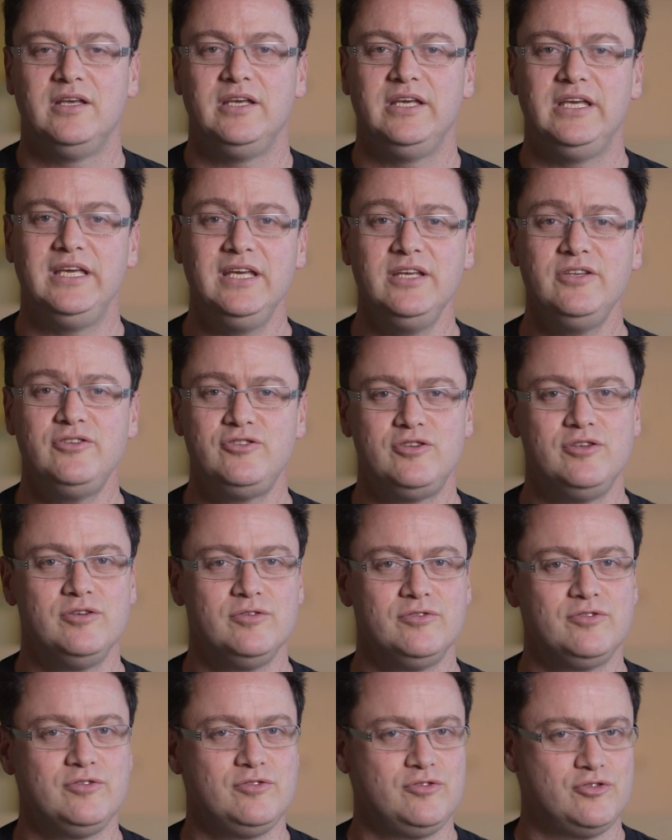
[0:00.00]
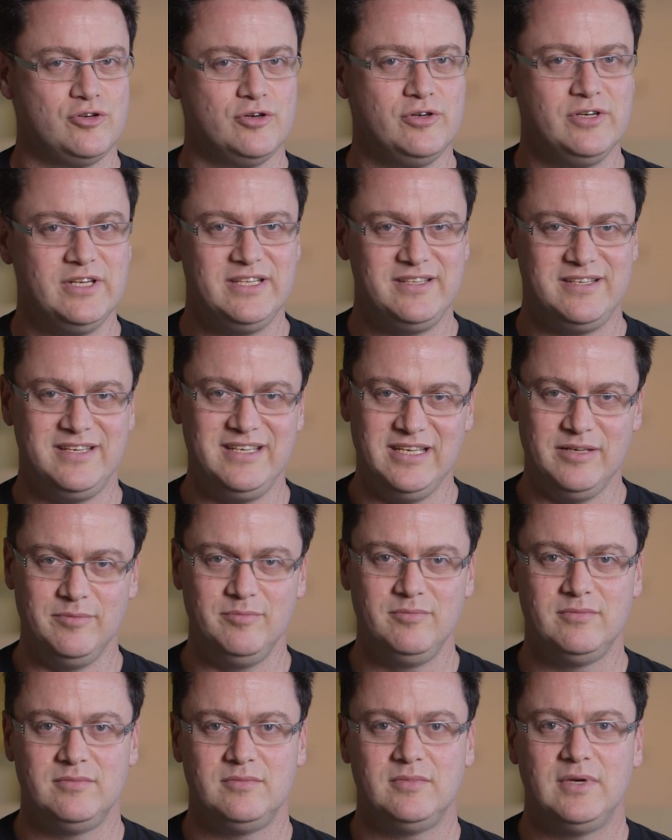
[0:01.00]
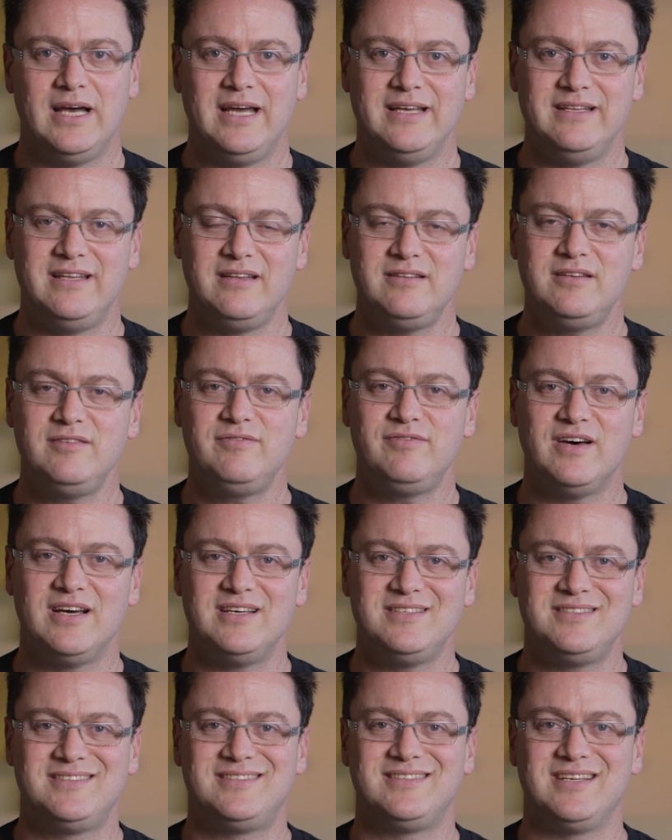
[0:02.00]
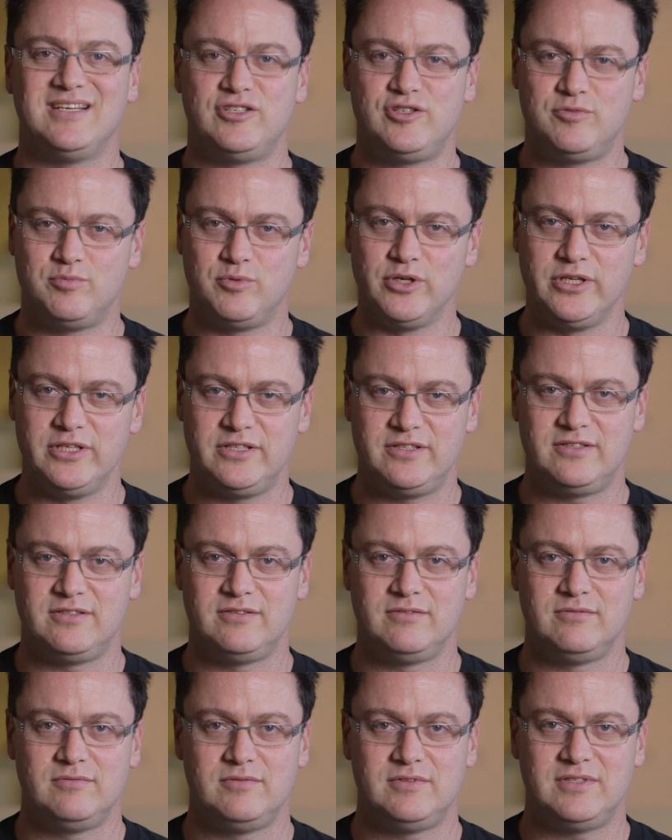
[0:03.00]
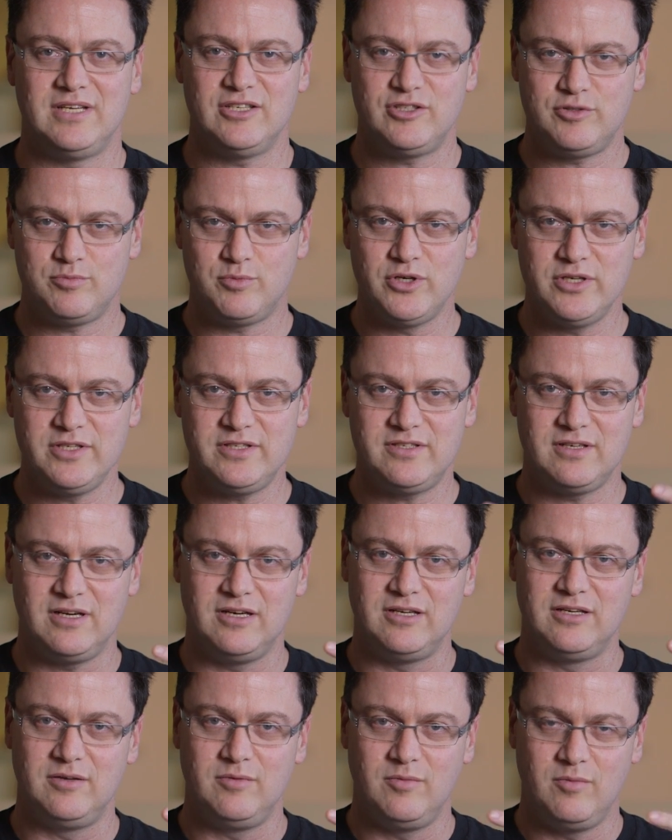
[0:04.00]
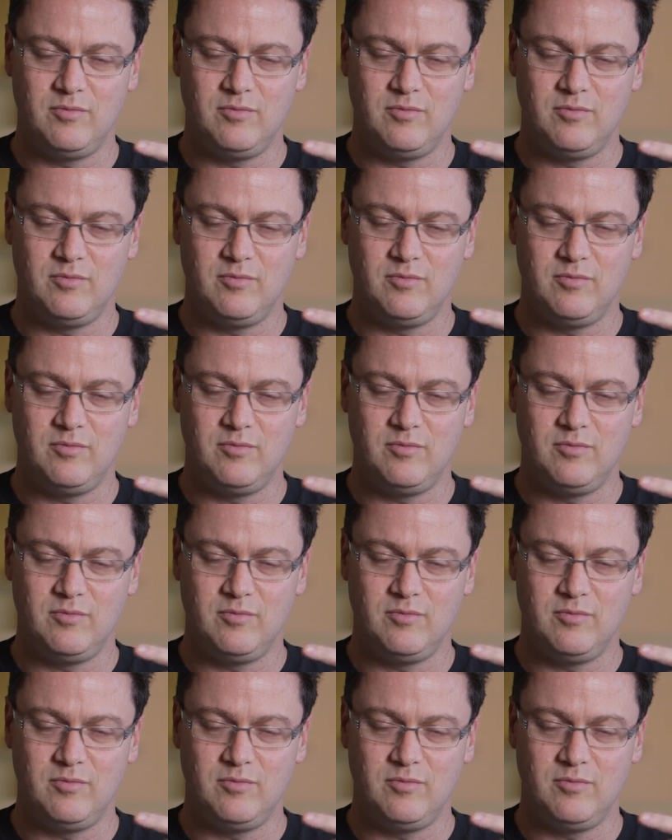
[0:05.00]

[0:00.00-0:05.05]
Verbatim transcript: Each user journey team identifies touchpoints. Touchpoints are